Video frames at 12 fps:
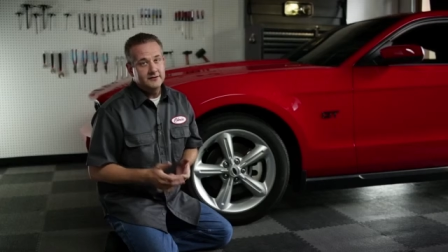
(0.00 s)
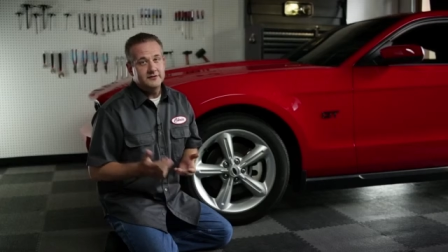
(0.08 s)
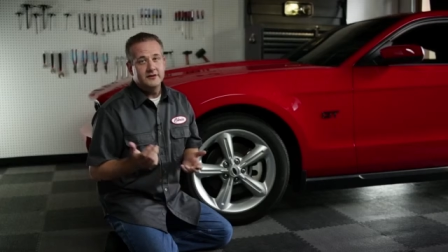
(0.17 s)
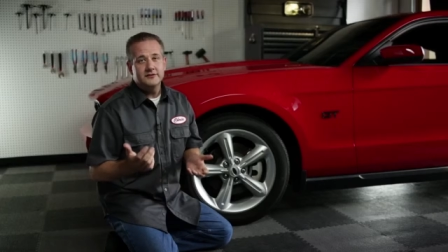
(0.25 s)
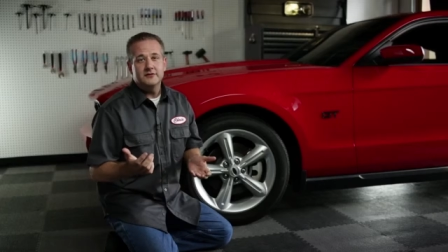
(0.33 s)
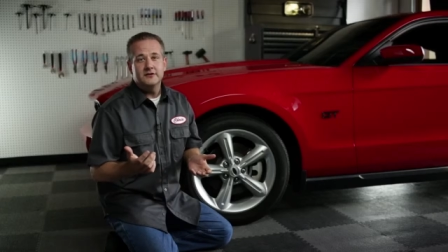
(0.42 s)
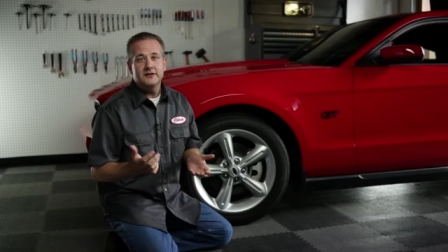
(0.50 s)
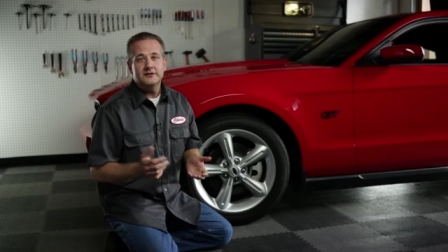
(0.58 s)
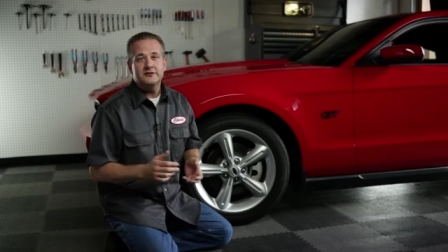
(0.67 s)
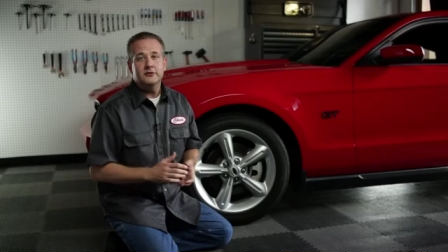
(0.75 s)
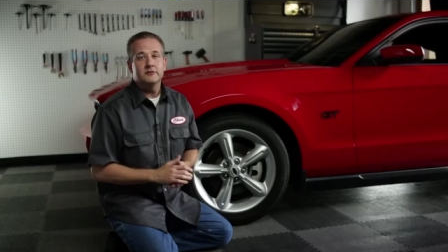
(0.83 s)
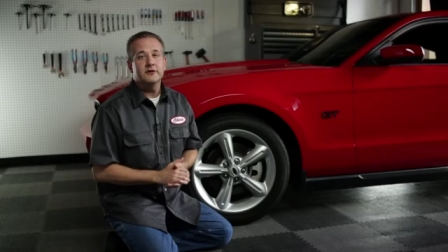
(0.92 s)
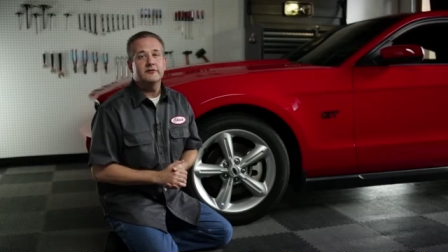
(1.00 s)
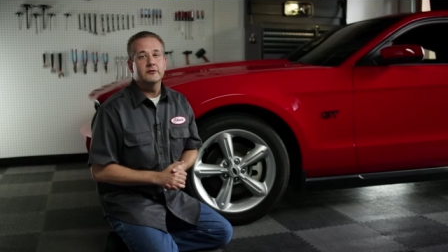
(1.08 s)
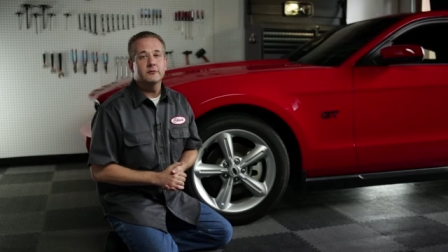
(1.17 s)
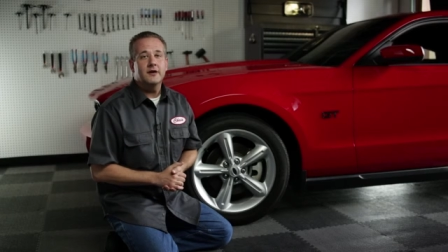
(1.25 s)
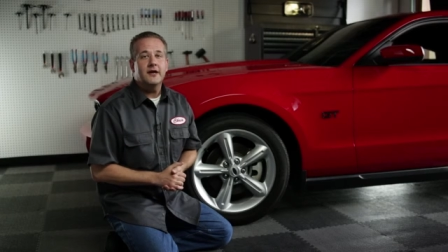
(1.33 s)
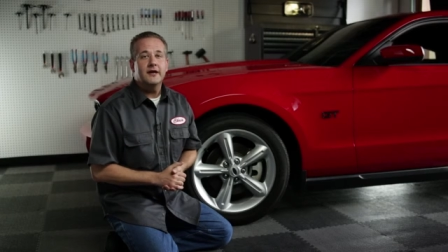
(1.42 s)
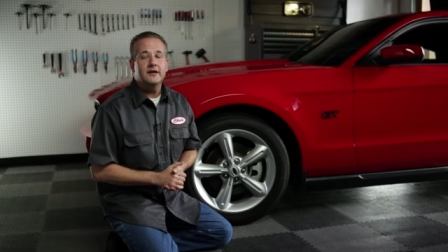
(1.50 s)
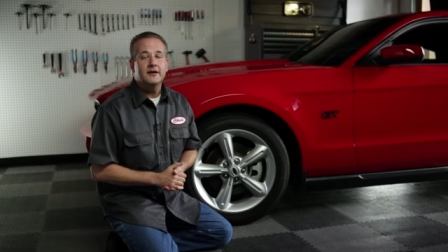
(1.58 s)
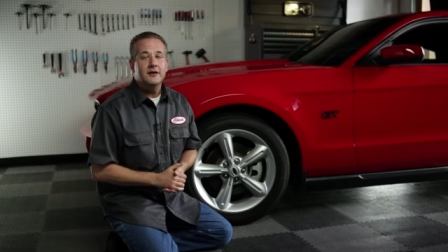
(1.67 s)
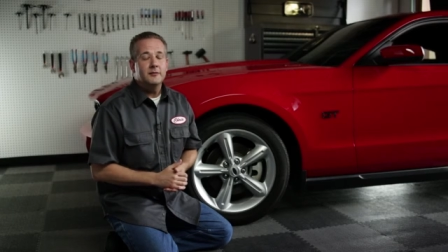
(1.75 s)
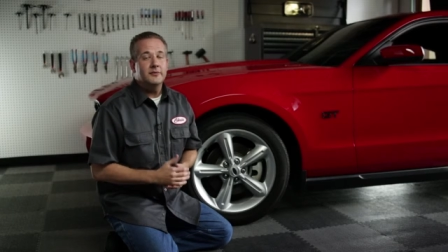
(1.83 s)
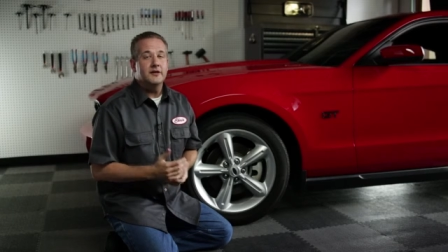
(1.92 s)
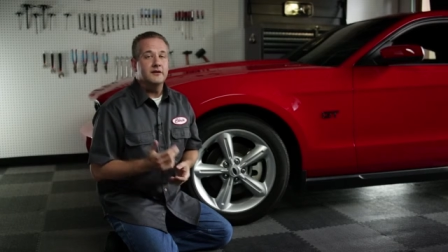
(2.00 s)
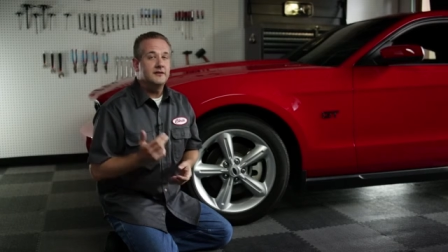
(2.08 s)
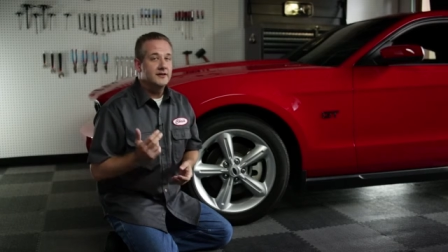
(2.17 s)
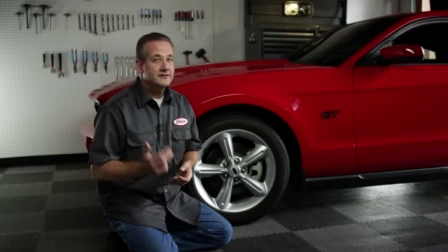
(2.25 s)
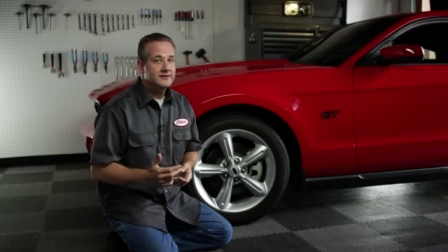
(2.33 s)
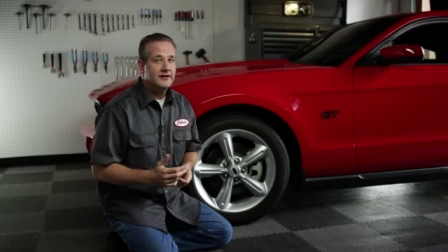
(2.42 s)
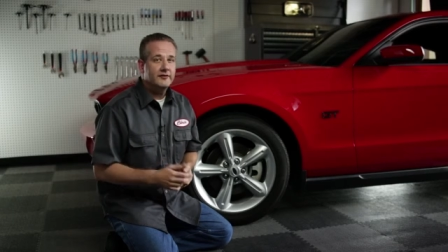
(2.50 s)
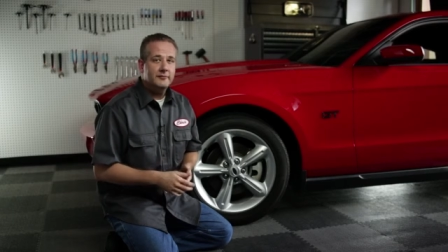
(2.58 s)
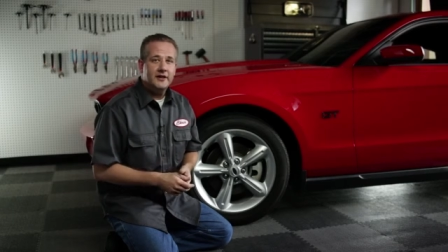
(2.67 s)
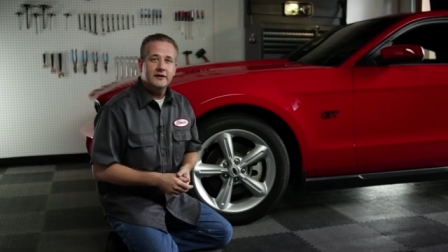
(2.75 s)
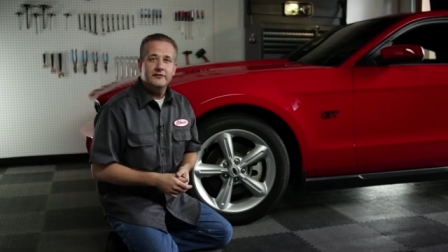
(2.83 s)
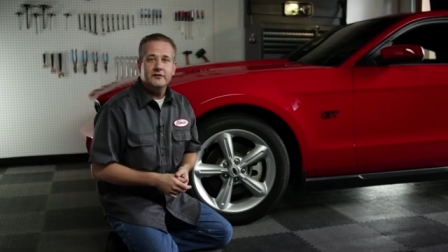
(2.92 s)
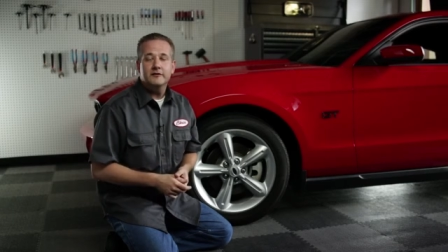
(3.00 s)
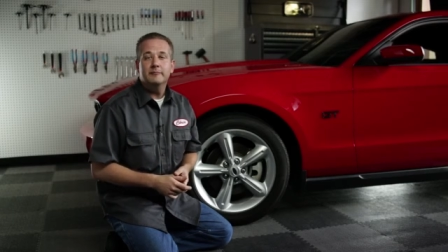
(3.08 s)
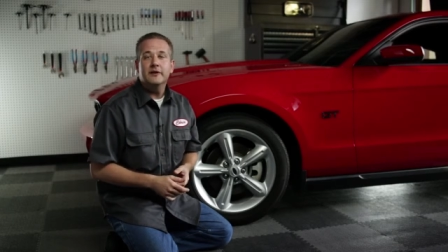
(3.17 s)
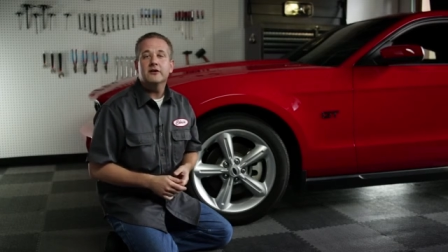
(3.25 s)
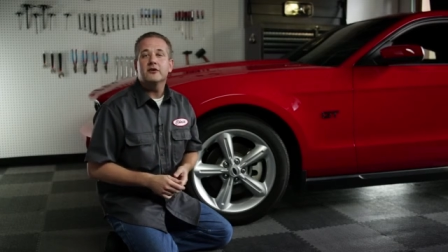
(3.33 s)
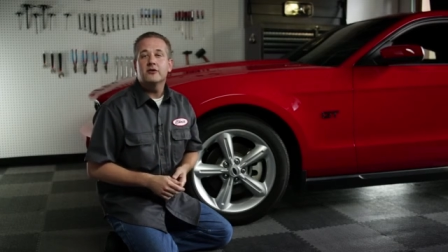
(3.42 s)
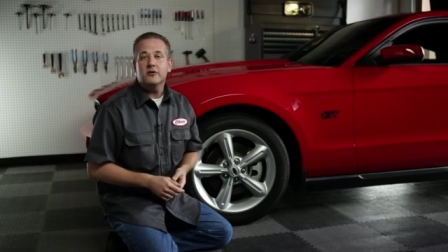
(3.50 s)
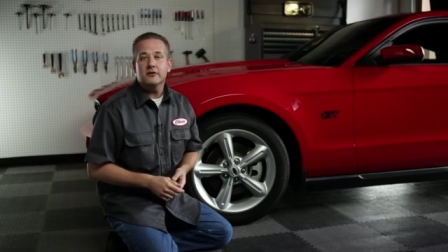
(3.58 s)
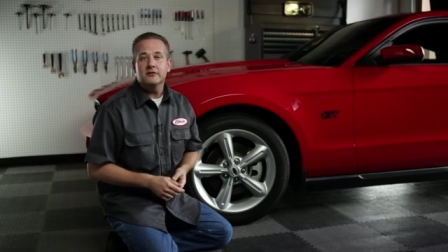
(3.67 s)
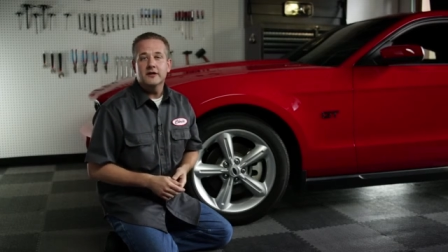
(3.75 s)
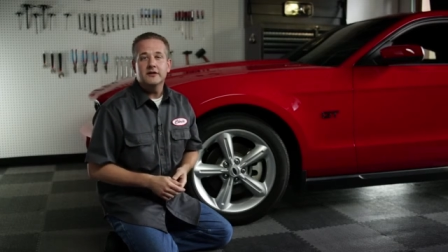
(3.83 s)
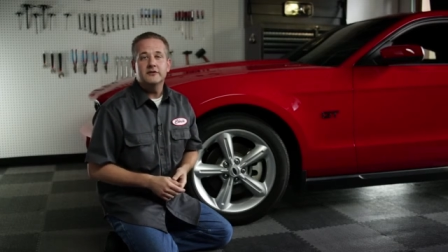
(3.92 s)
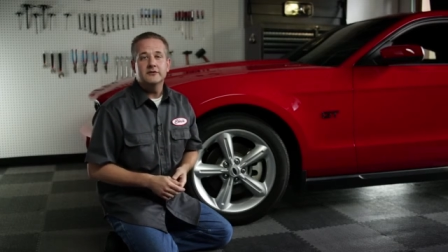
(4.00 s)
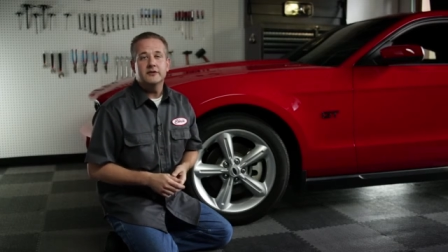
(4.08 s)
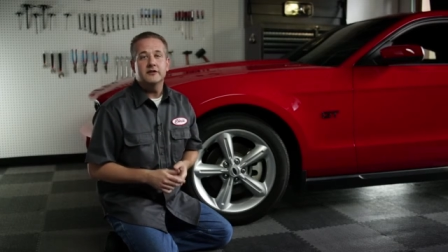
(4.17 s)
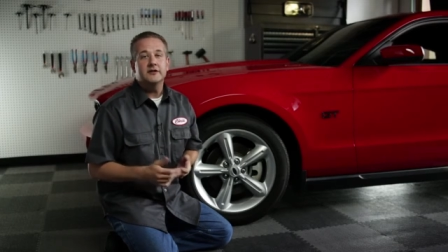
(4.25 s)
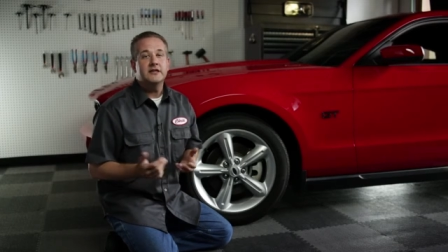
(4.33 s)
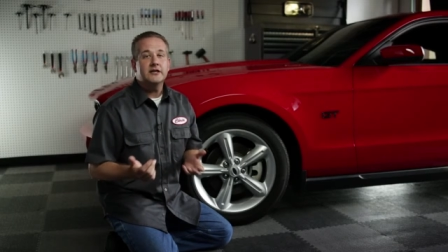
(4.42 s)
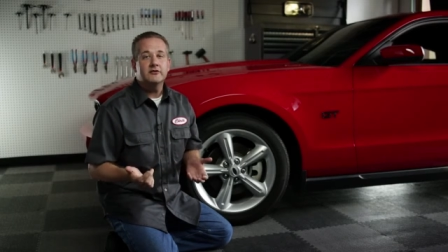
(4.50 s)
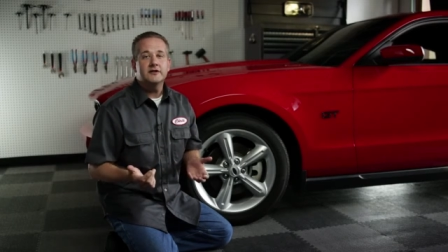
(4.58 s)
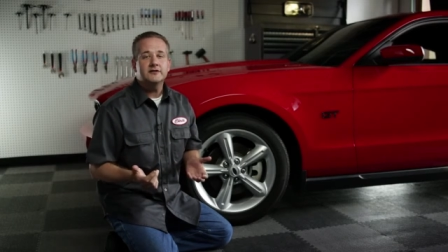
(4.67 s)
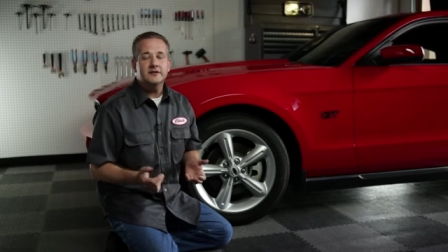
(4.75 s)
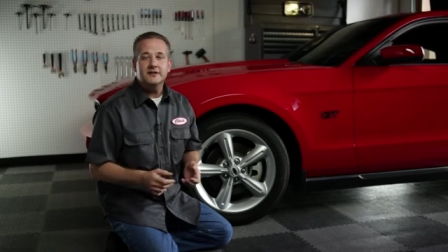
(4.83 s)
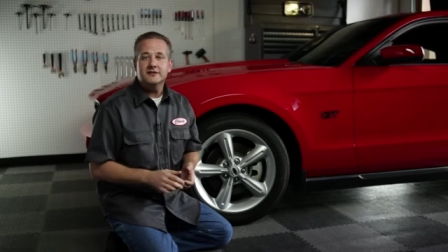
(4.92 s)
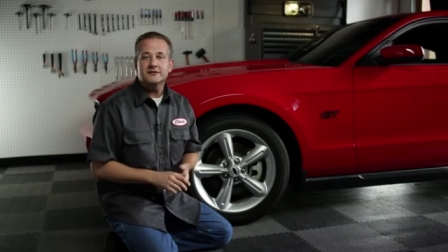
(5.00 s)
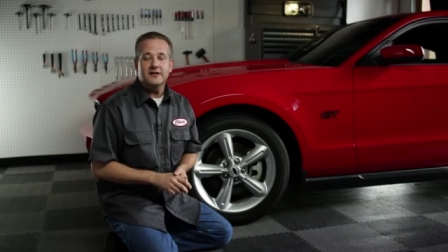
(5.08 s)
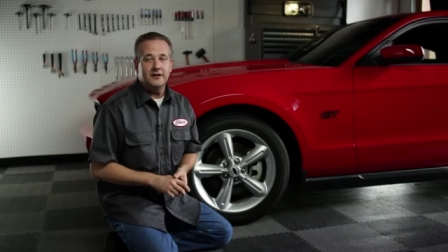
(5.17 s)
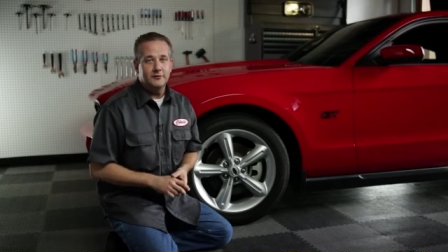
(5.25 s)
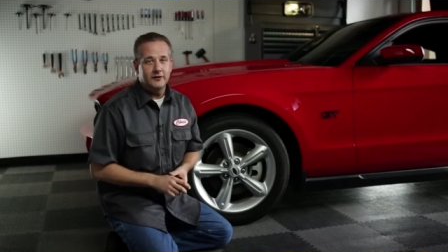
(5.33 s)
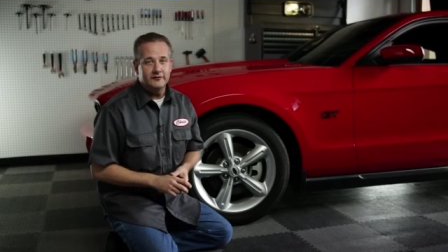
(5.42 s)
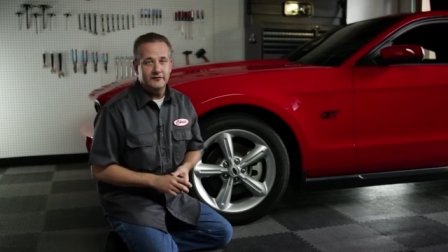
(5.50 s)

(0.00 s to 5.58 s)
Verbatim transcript: This also leads to a rougher ride, but it does have the benefit of better cornering due to the decrease in sidewall